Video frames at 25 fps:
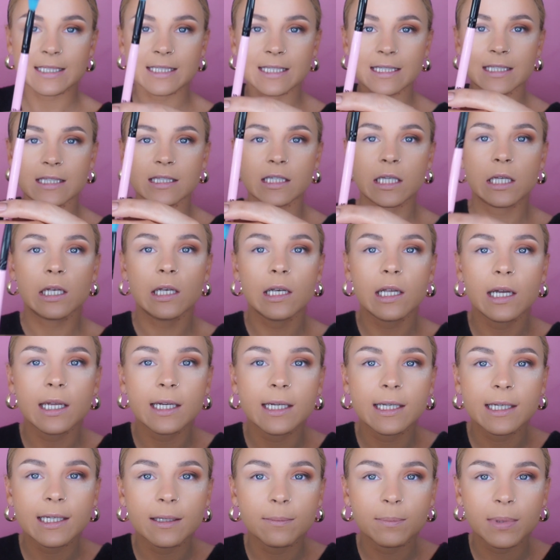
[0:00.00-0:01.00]

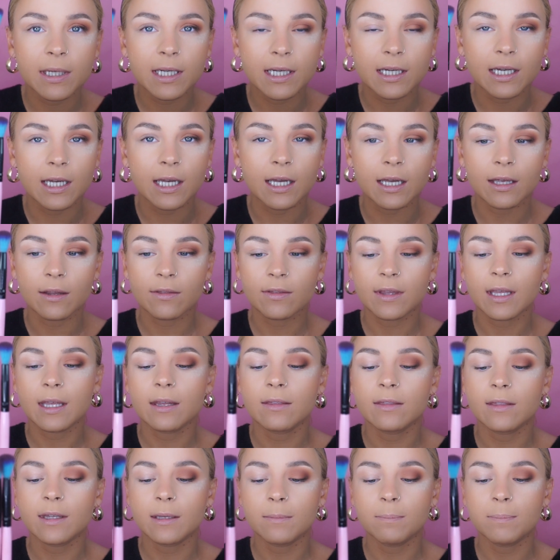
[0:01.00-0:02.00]
slightly bigger
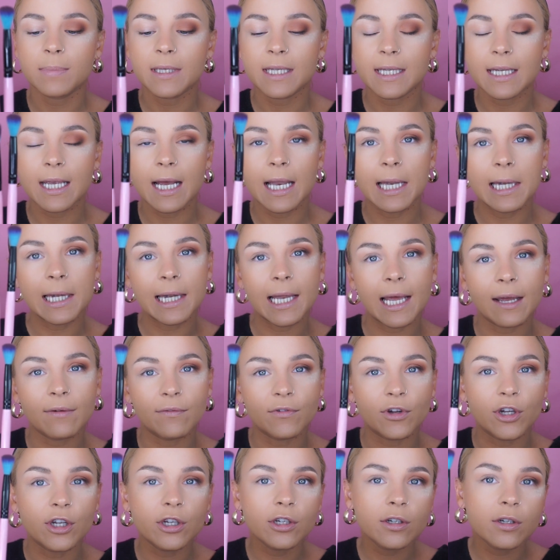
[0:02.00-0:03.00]
than the
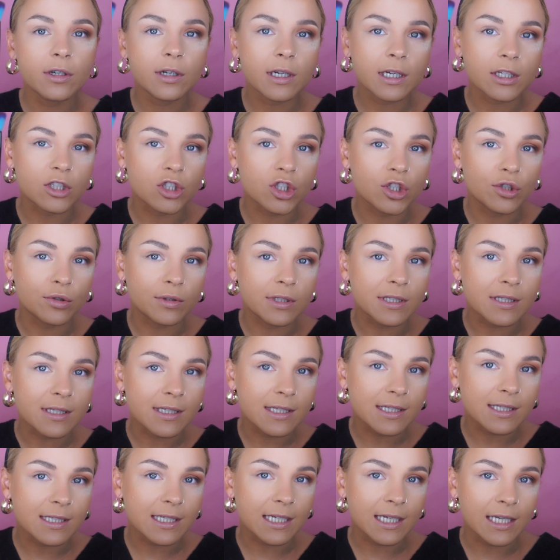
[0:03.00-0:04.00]
B11, as you can
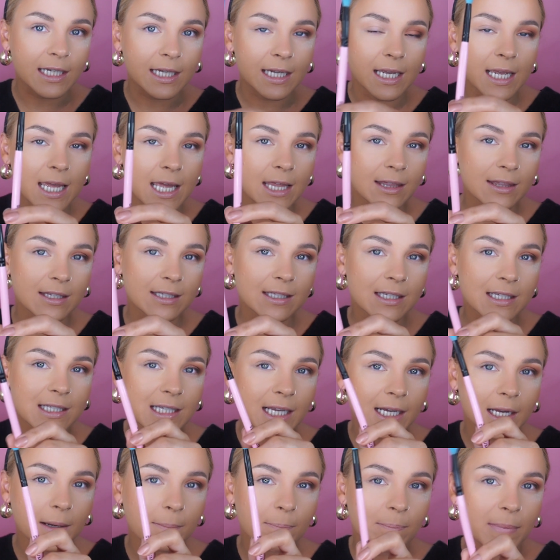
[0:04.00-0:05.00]
see. This is
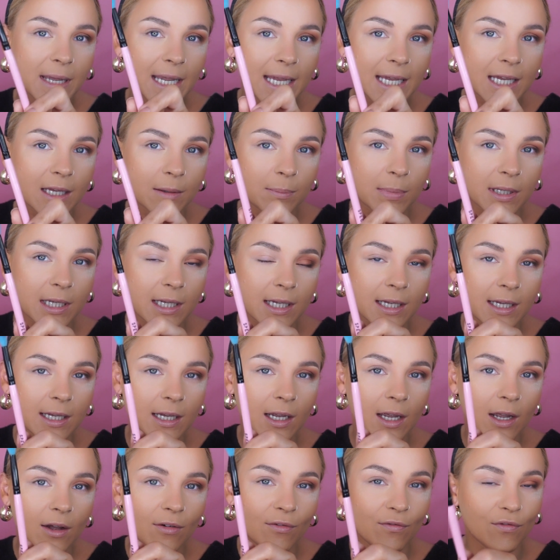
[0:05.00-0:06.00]
like a
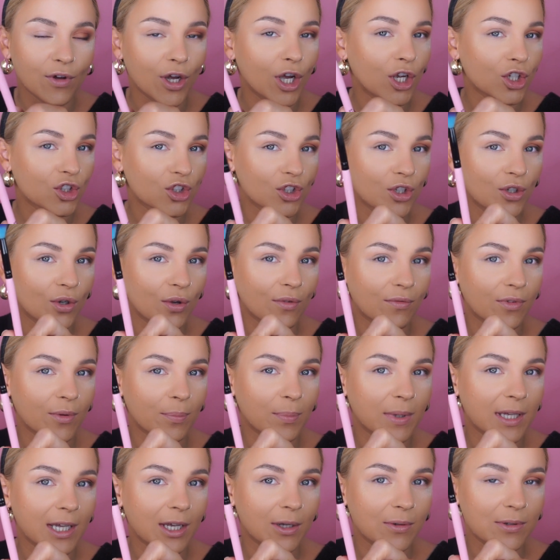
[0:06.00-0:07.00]
baby version of the
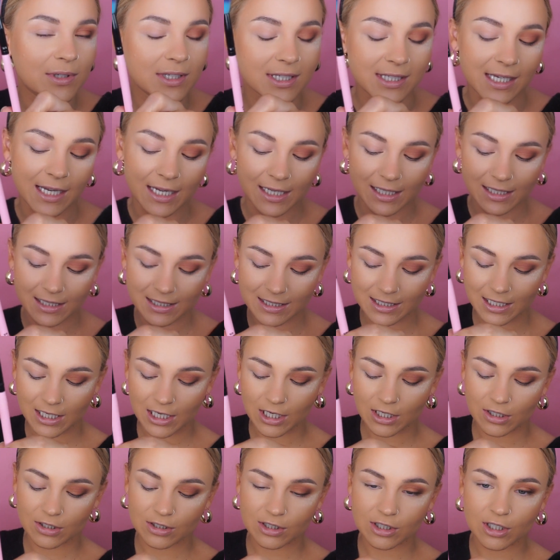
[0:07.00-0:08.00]
B06.
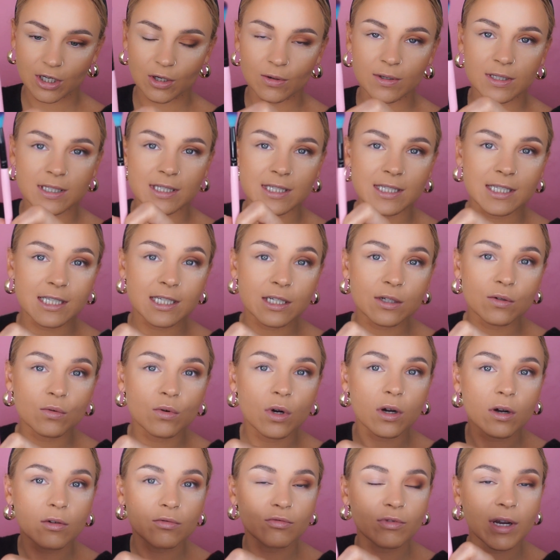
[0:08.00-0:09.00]
So it's
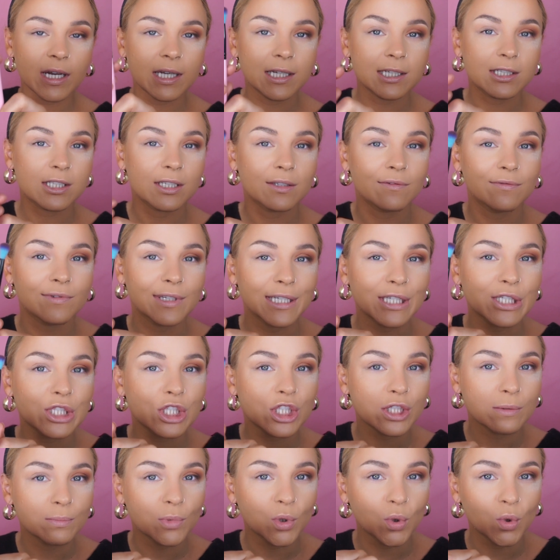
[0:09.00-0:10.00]
still relatively
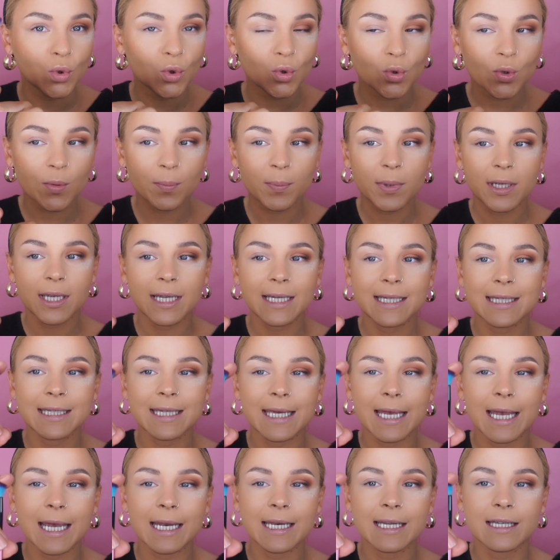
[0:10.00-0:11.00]
small, but
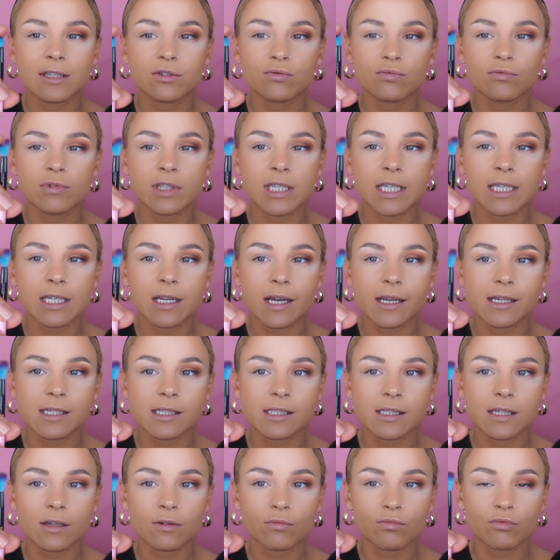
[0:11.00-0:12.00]
again, it's really
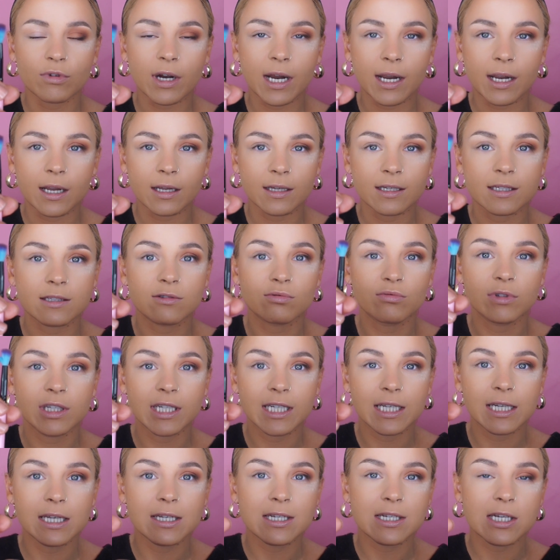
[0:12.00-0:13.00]
nice. It's
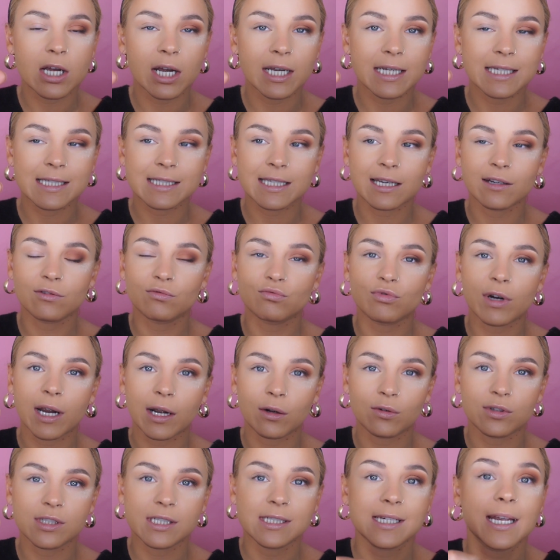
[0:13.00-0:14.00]
really nice and
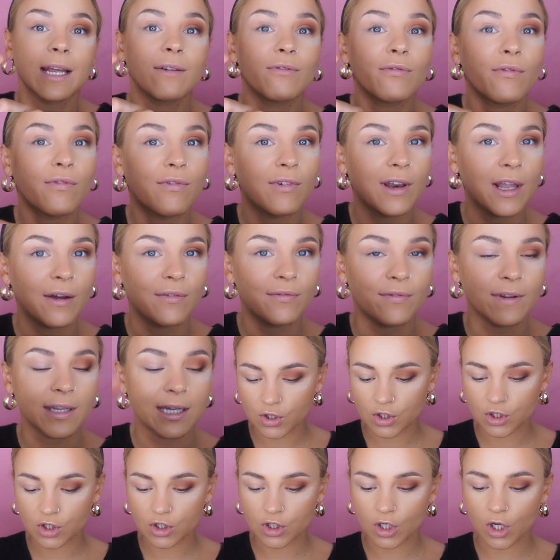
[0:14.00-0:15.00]
rounded and fluffy.
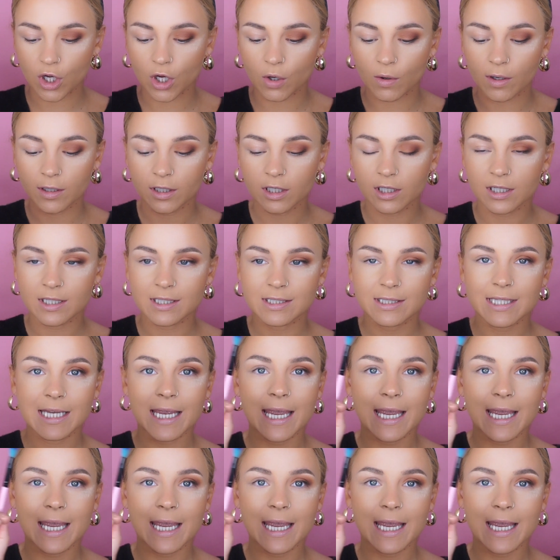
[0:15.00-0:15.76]
So I'm going to